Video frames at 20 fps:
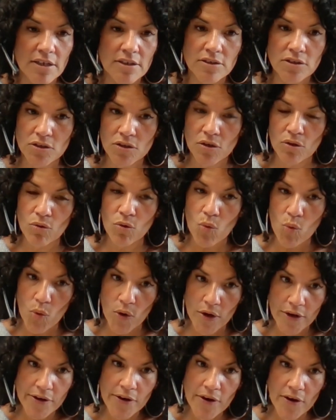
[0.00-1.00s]
So
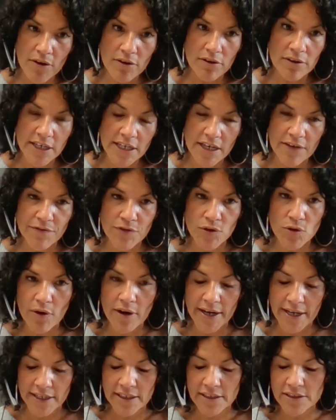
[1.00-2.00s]
order early if you
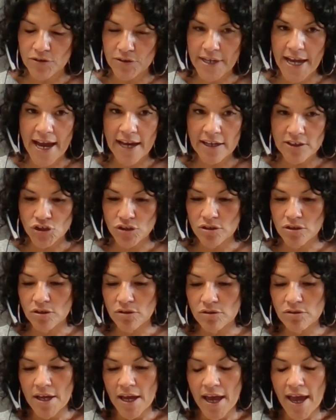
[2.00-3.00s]
are
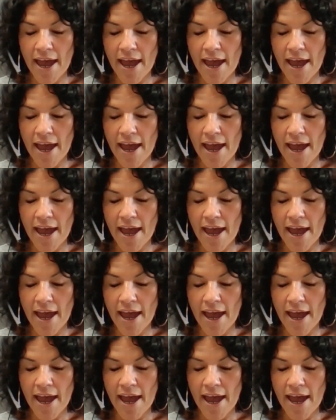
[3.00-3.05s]
international.